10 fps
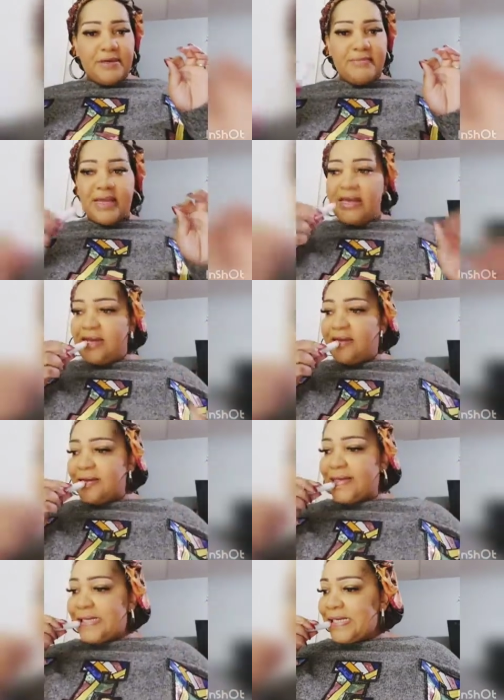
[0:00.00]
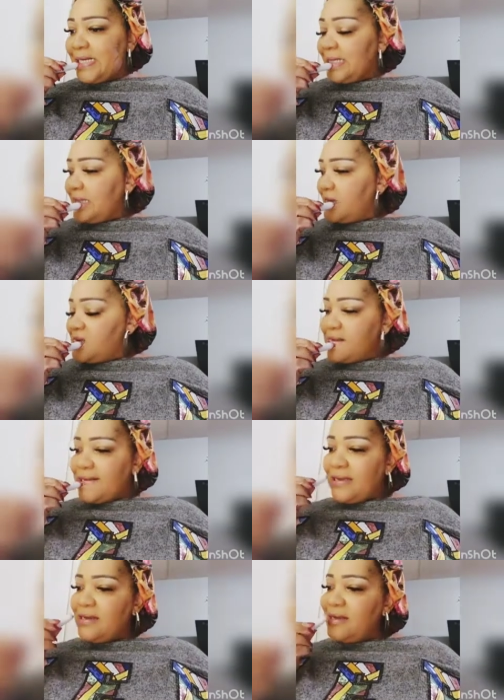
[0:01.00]
in my head.
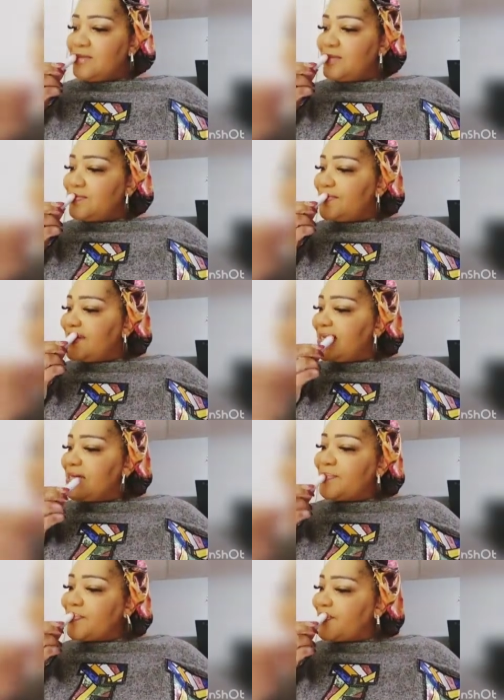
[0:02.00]
And I just really,